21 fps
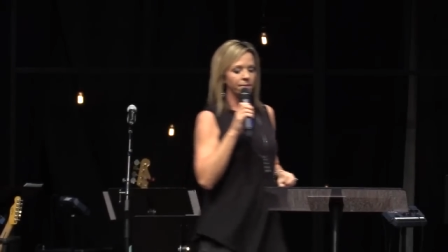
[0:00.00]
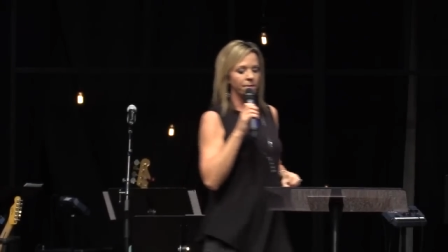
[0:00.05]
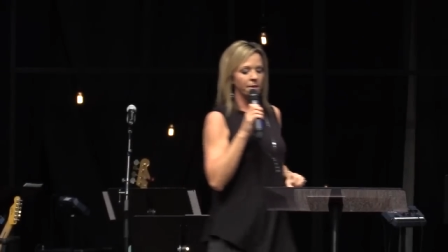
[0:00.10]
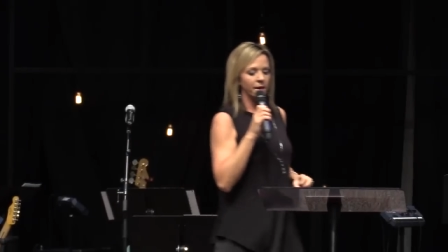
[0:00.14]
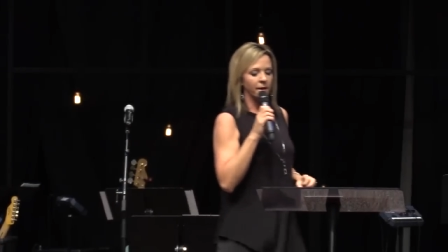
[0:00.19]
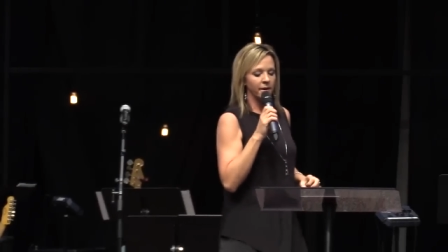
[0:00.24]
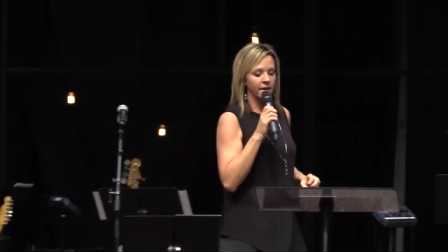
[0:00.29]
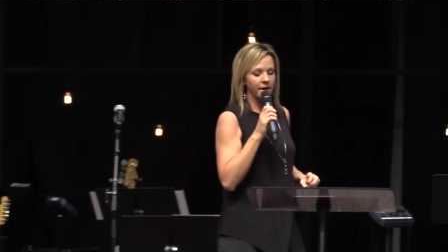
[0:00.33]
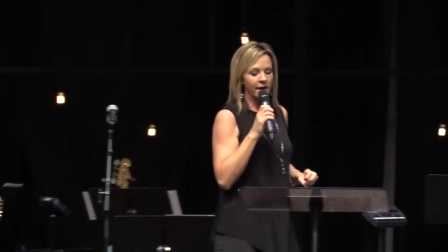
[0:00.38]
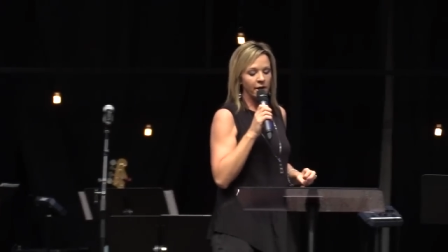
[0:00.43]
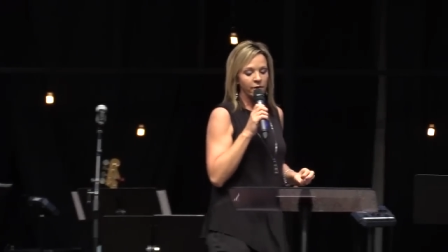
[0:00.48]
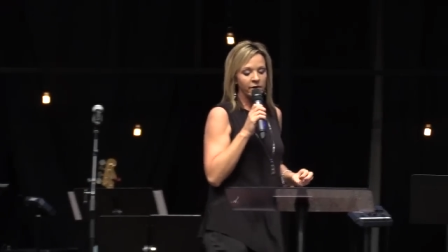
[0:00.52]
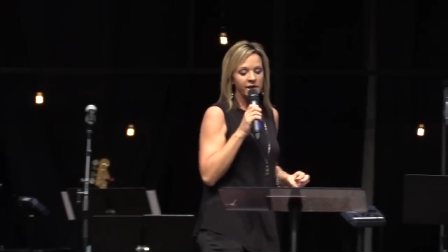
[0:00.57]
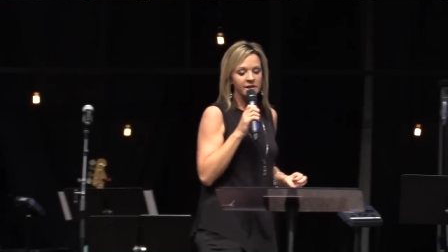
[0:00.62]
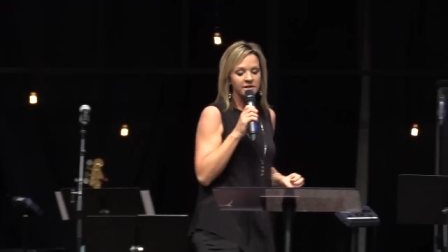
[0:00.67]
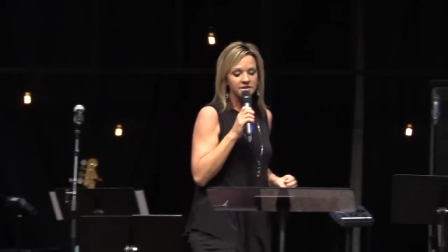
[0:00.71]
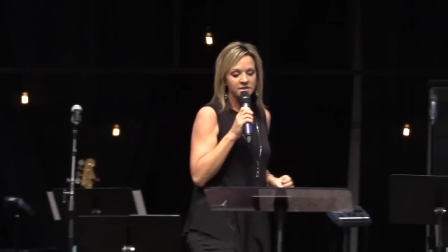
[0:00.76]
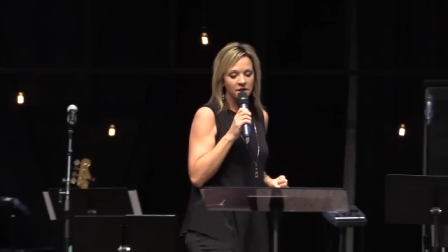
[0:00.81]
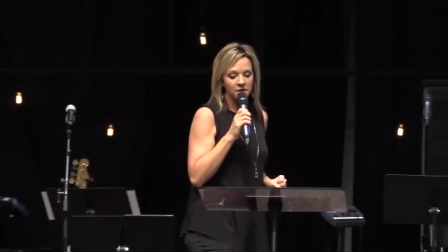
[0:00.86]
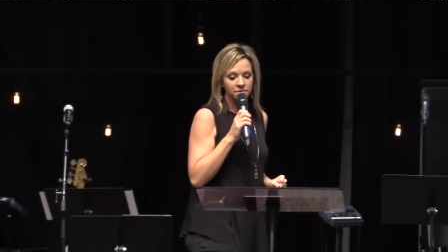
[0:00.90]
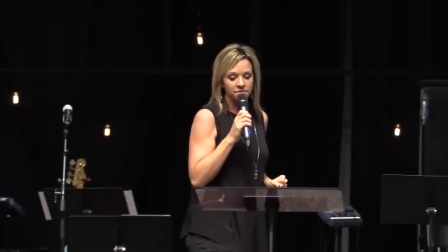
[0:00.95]
uh,
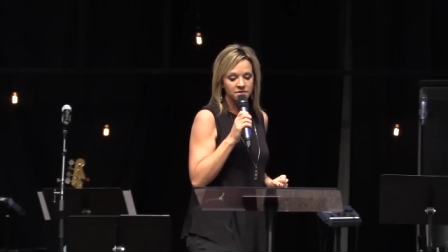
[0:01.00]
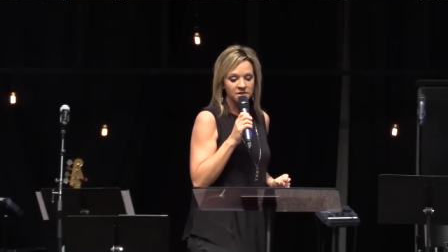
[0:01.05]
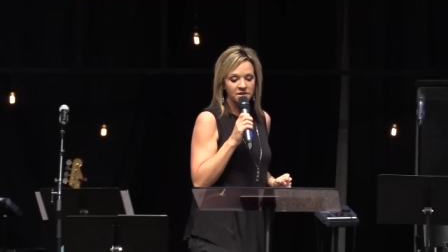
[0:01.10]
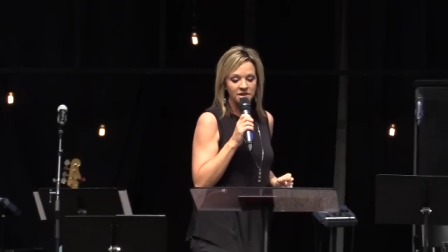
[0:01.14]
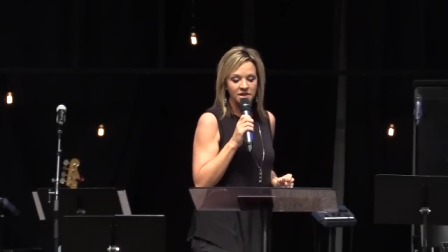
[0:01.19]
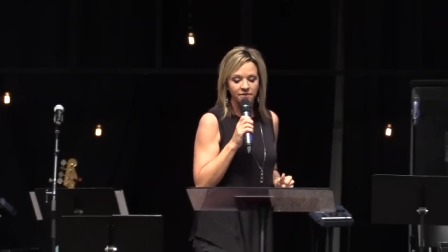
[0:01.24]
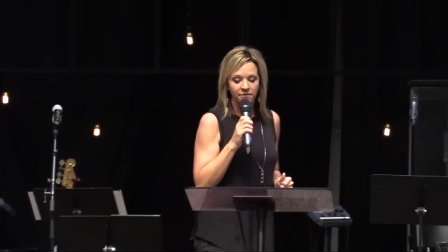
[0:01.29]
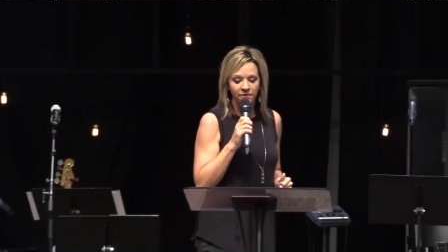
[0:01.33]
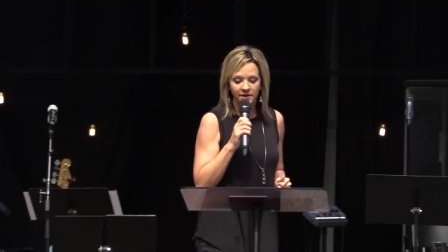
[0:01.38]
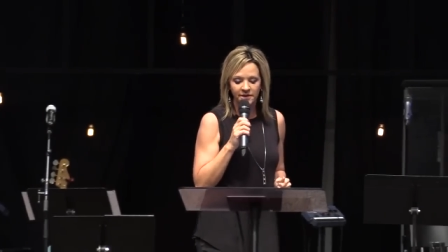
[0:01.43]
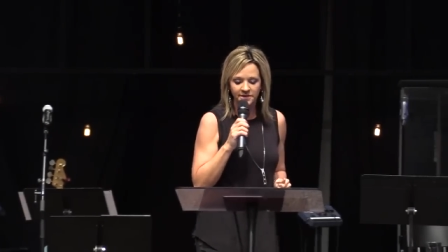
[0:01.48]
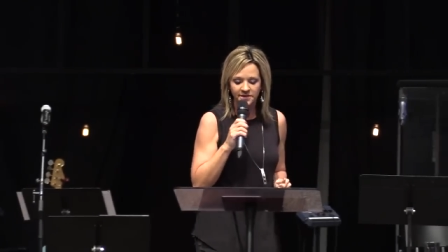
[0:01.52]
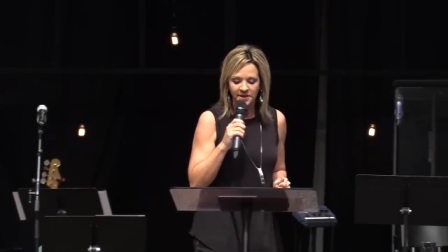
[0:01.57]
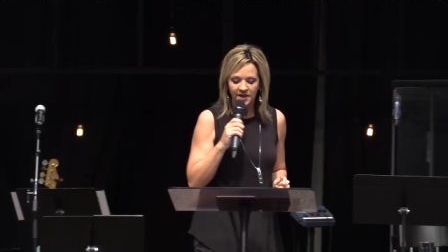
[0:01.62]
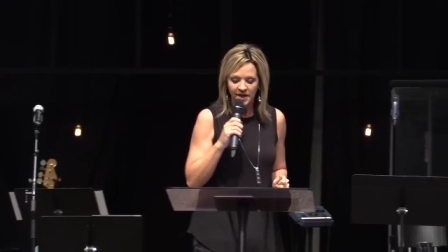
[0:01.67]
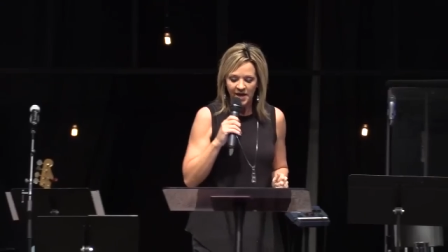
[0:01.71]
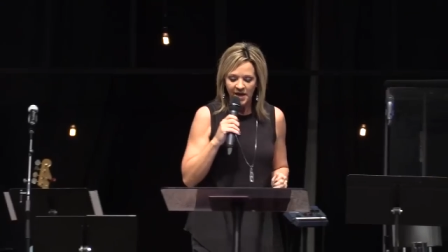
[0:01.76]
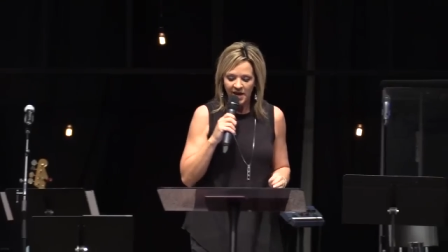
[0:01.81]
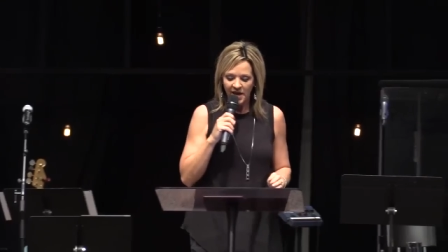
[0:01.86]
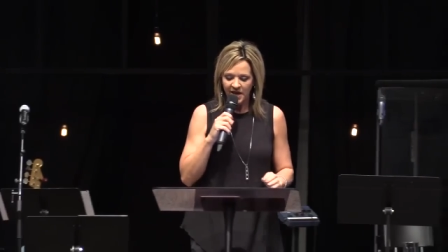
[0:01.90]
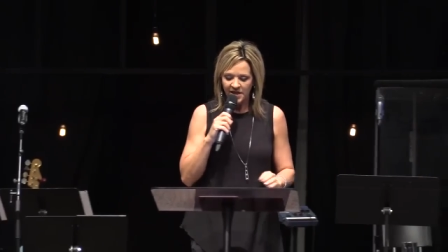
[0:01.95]
areas of deliverance
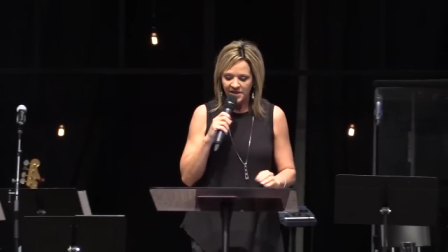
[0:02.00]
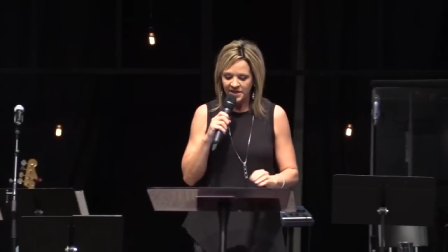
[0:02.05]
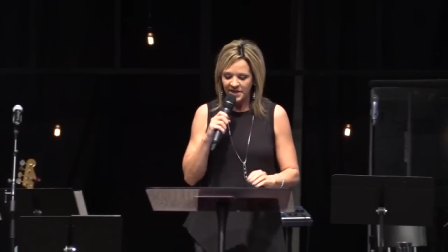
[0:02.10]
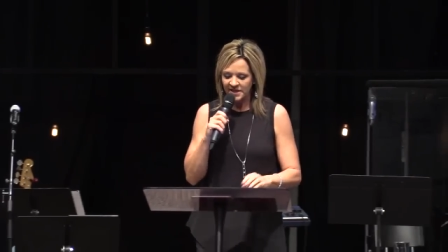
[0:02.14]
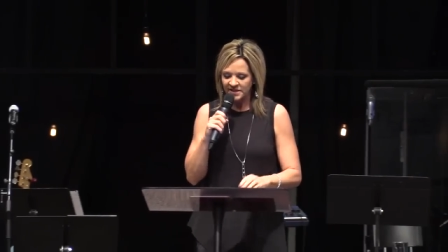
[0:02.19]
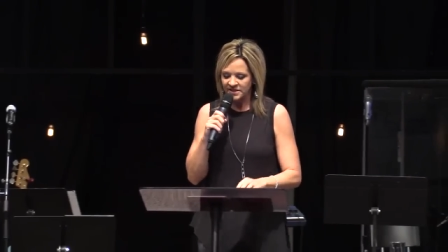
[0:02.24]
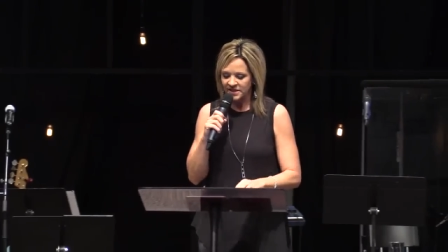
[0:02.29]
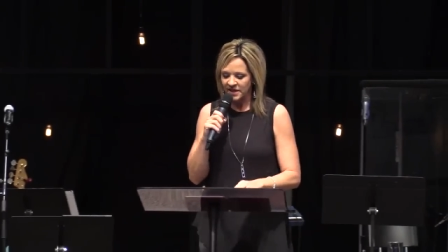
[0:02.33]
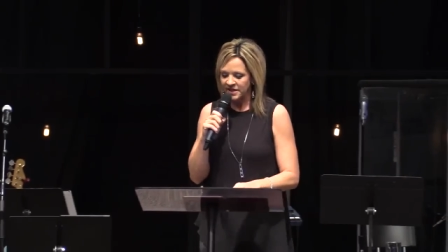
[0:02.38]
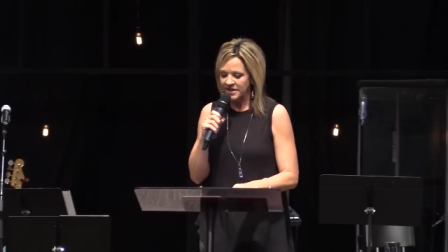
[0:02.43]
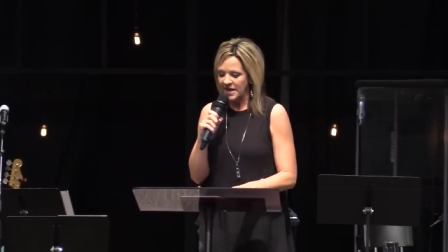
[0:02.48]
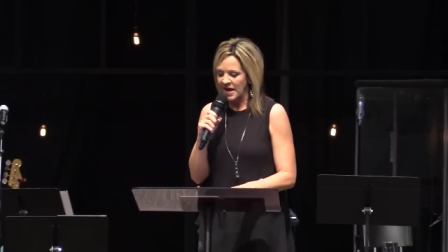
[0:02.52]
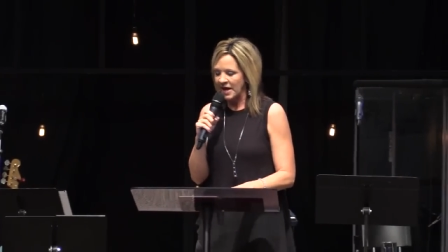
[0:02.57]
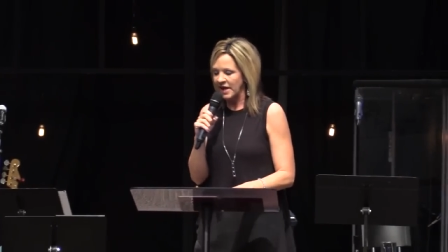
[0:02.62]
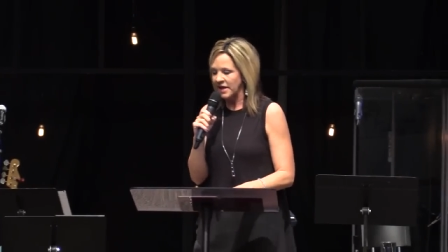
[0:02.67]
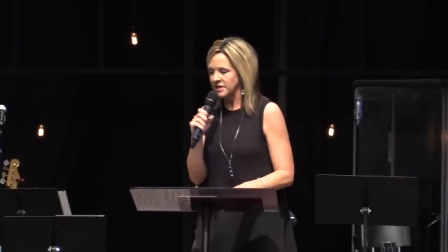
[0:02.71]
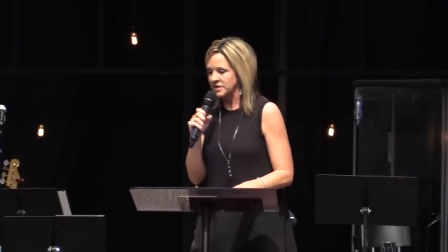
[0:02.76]
and things like that.